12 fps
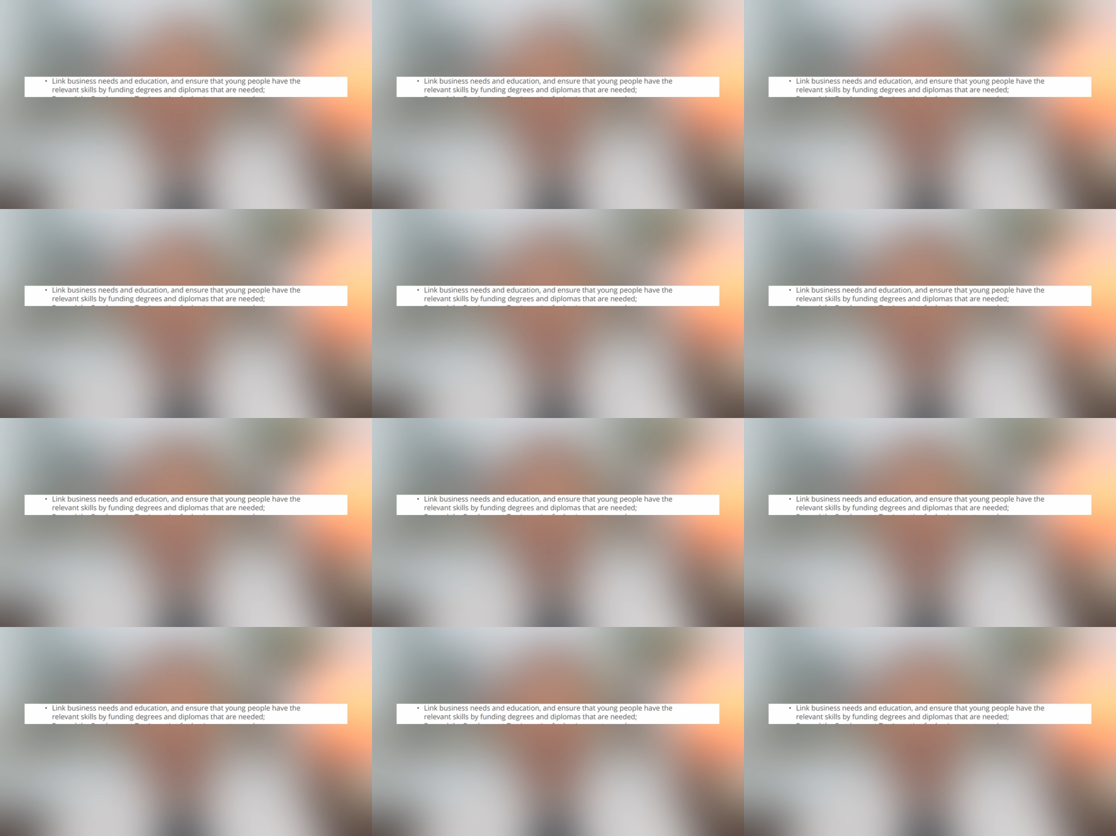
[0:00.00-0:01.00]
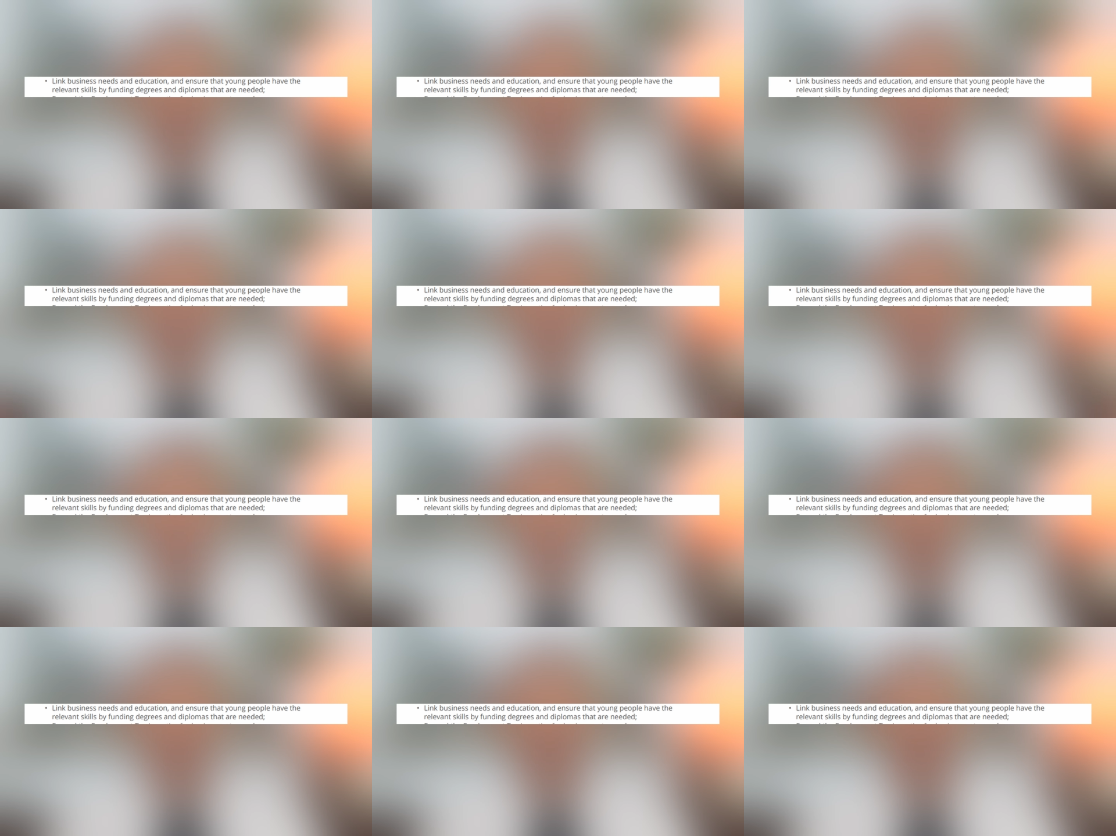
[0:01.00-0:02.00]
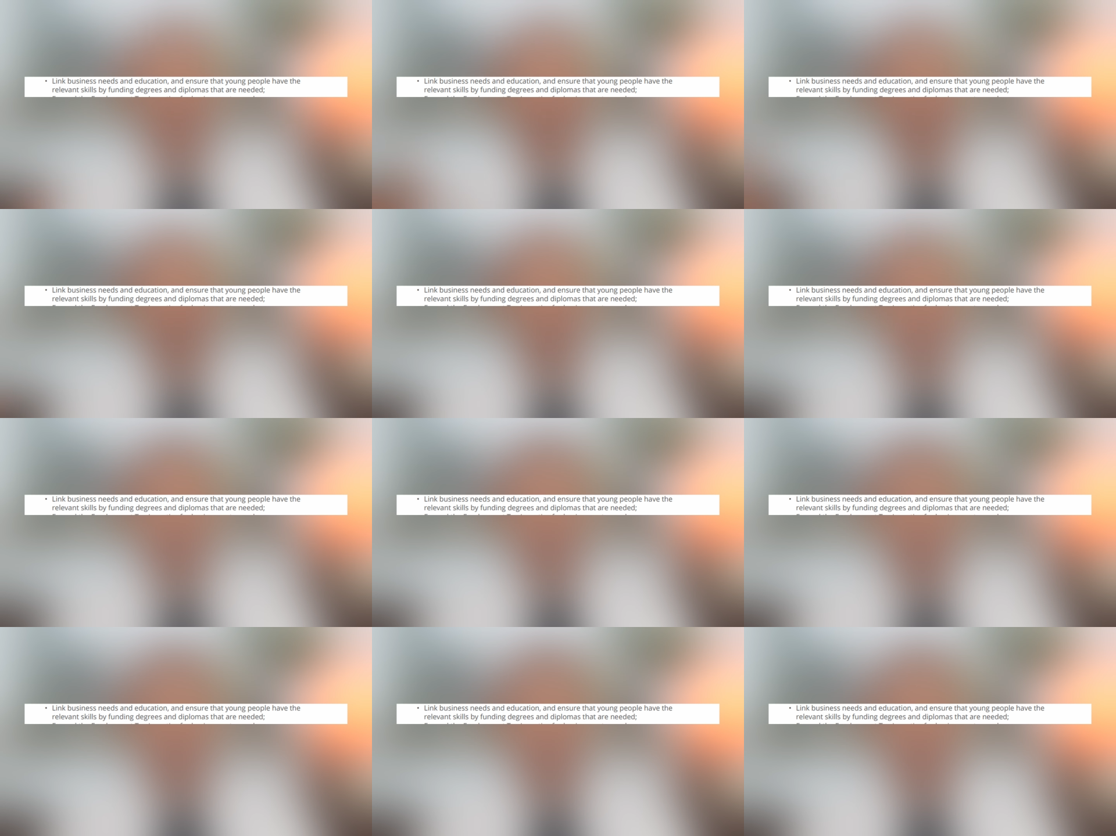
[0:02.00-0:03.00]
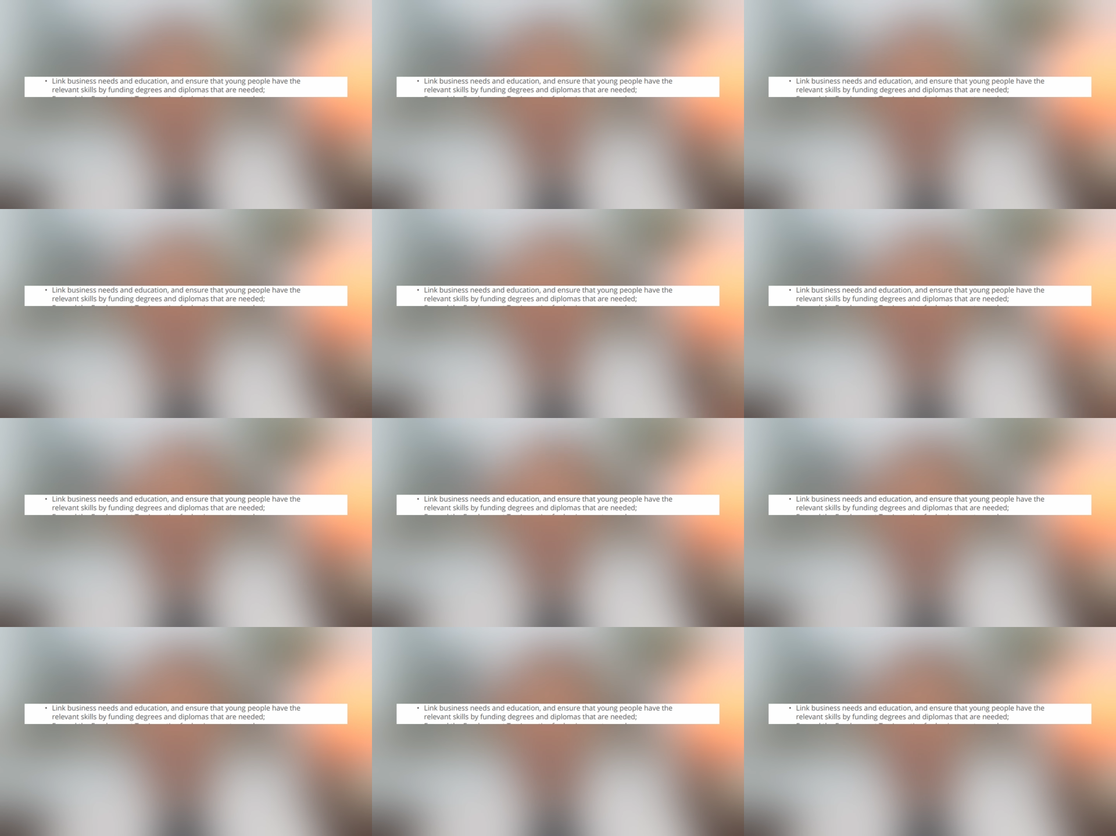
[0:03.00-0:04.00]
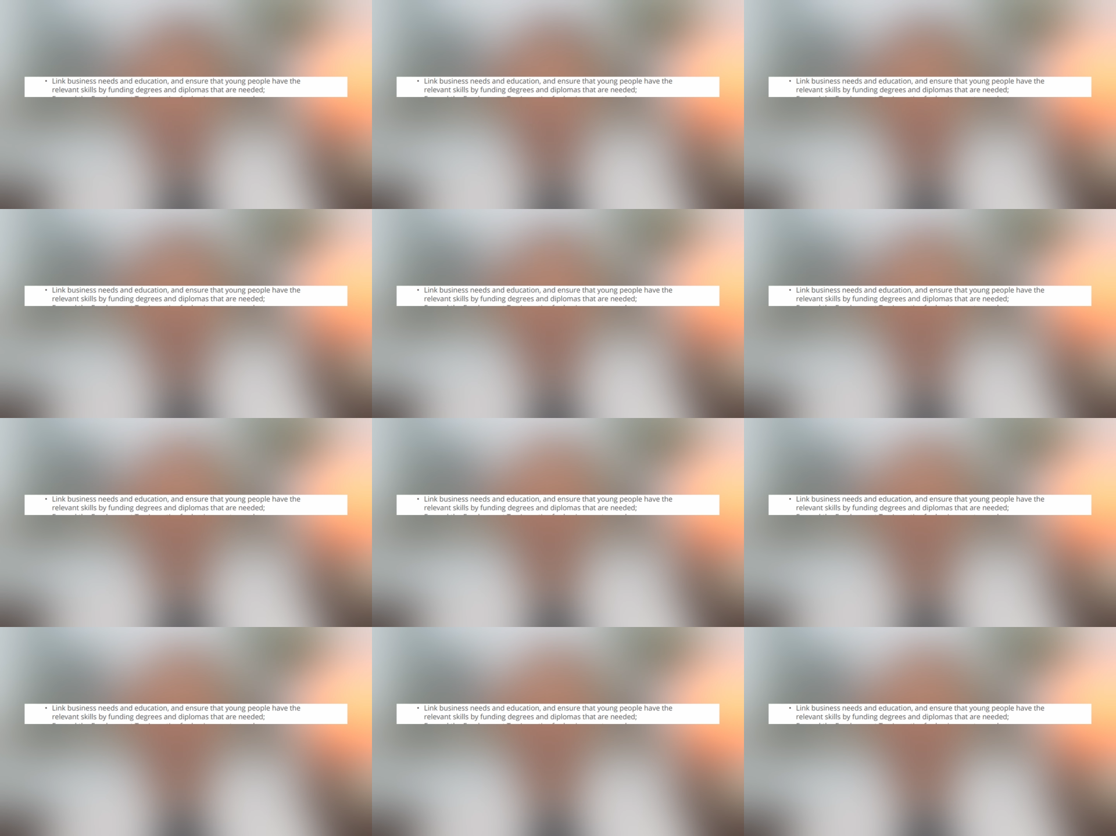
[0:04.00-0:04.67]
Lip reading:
[unreadable: no face in view]